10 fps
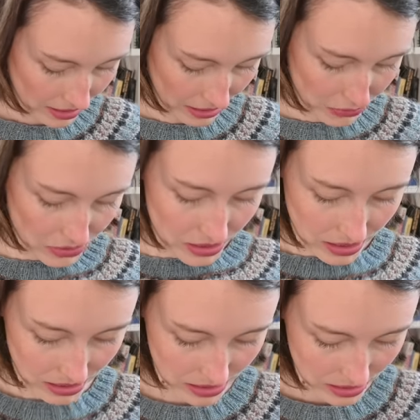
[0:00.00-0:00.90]
yeah, you see
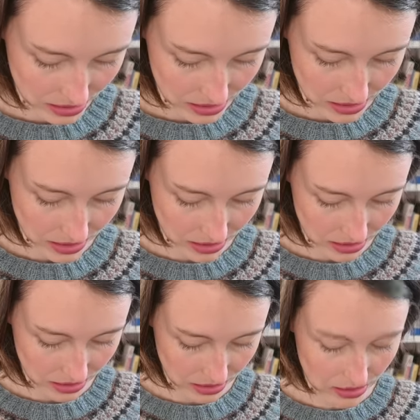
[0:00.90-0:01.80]
it's it's knitted
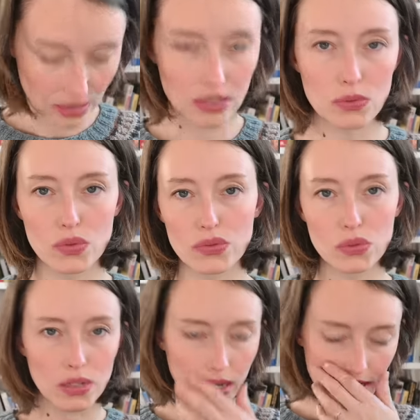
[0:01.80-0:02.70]
in with
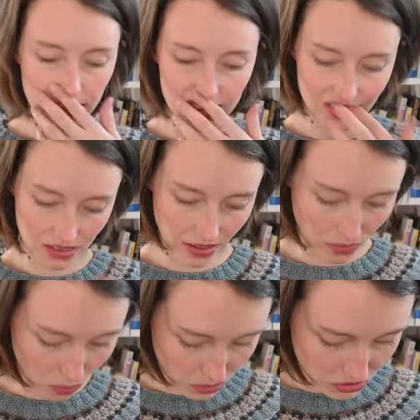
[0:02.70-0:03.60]
two colors,
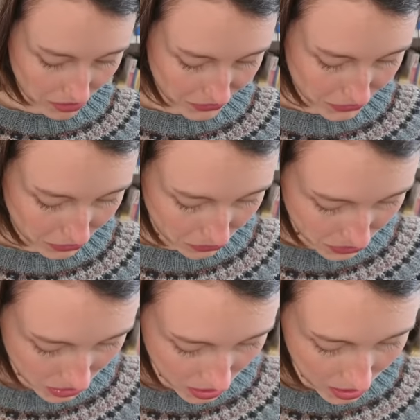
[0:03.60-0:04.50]
almost every row
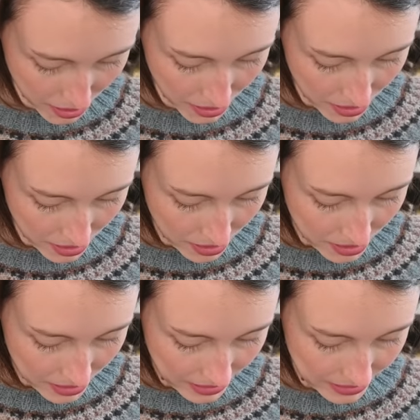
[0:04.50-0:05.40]

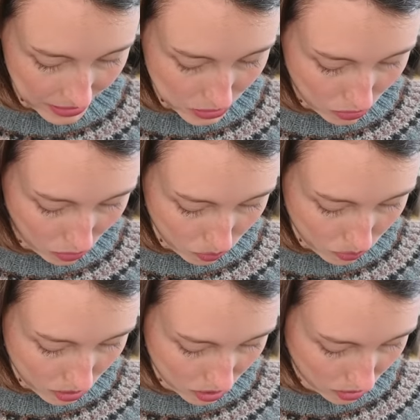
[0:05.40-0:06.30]
and then you
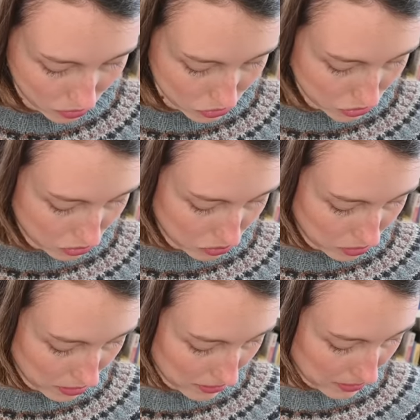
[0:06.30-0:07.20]
all
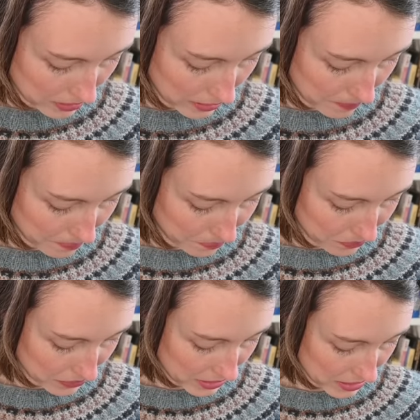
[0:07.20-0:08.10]
also um,
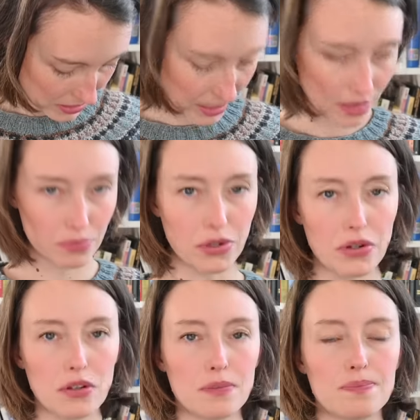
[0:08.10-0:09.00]
knit and
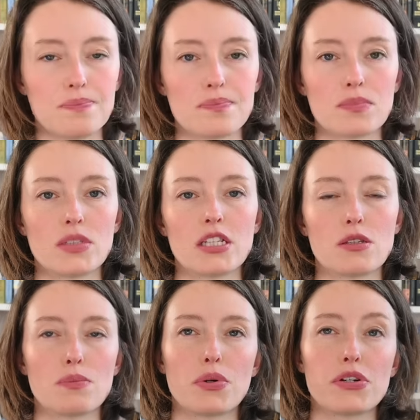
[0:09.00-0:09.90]
purl knit
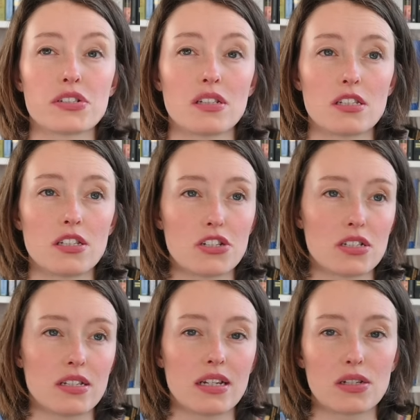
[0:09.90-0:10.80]
and purl
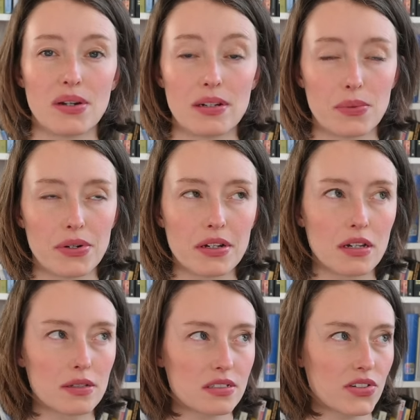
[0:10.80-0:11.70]
stitches and color work
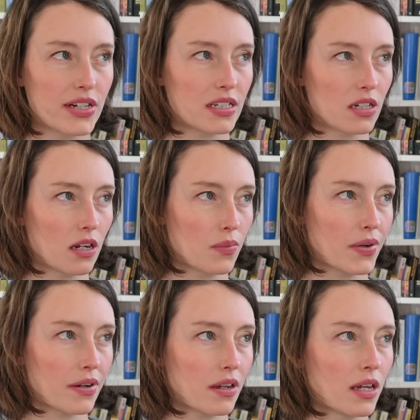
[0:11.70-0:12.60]
stranded color
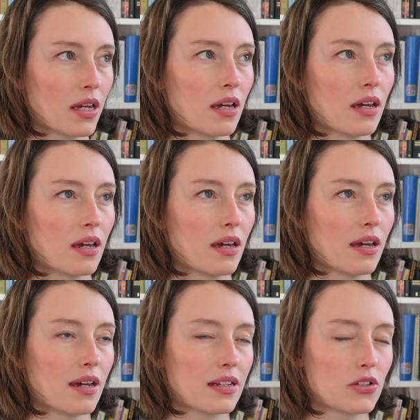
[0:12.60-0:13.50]
work
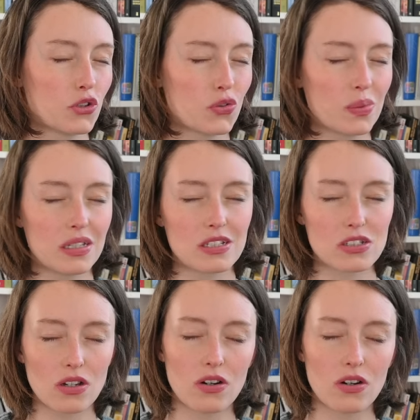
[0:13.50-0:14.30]
and it took me so